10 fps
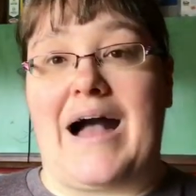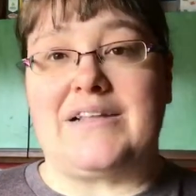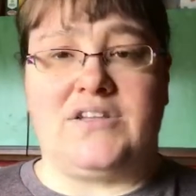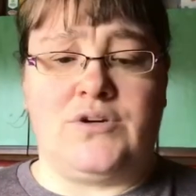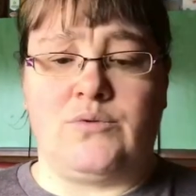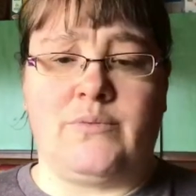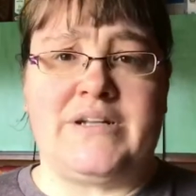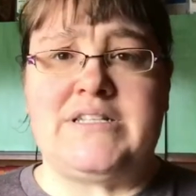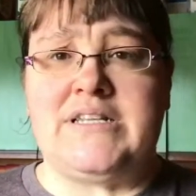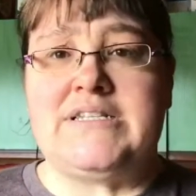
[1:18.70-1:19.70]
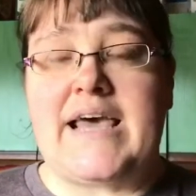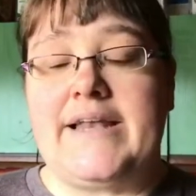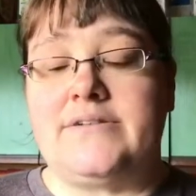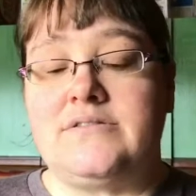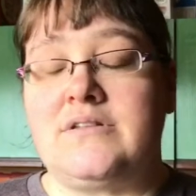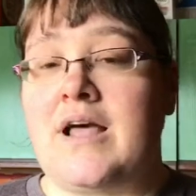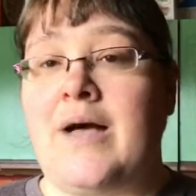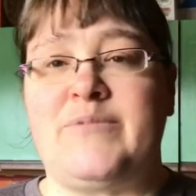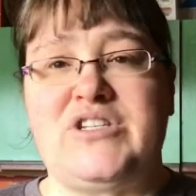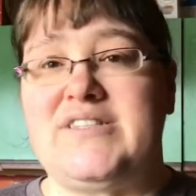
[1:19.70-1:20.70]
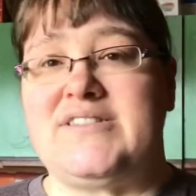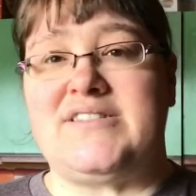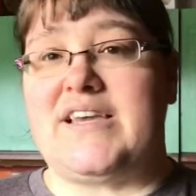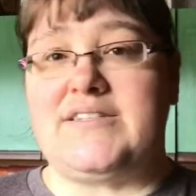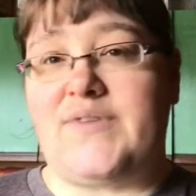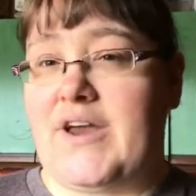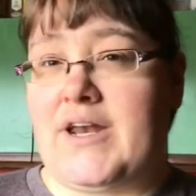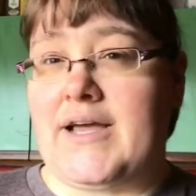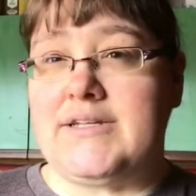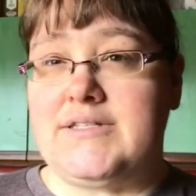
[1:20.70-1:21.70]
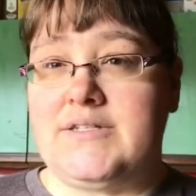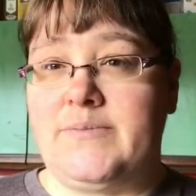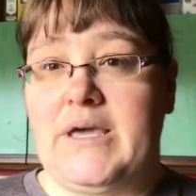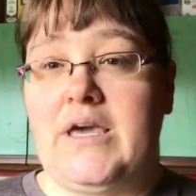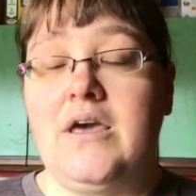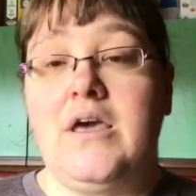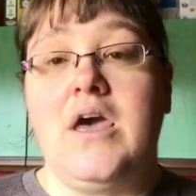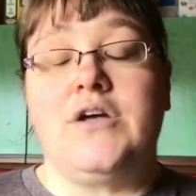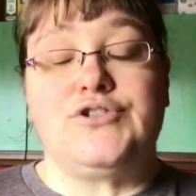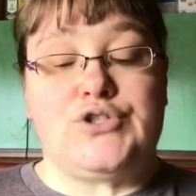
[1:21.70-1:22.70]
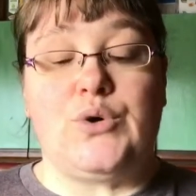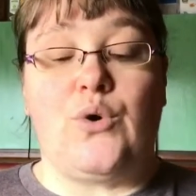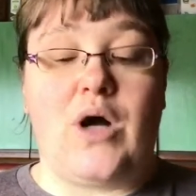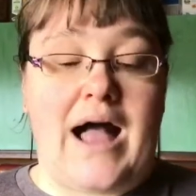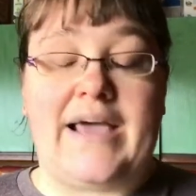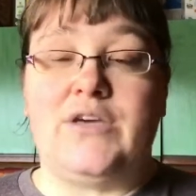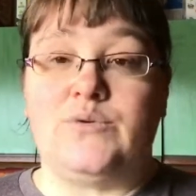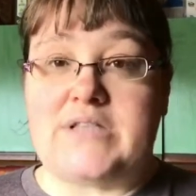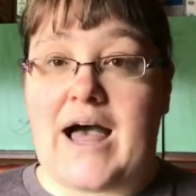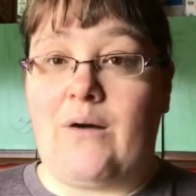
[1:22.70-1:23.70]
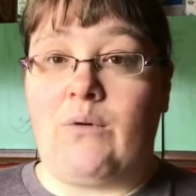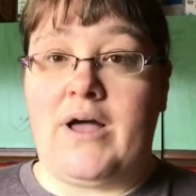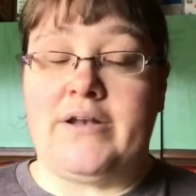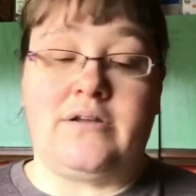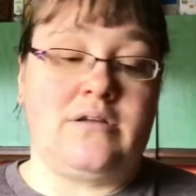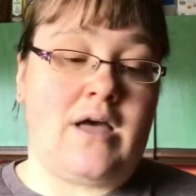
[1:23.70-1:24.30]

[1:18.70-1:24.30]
you know, the ones in the tin. Just doesn't taste very nice to me, so I use that one.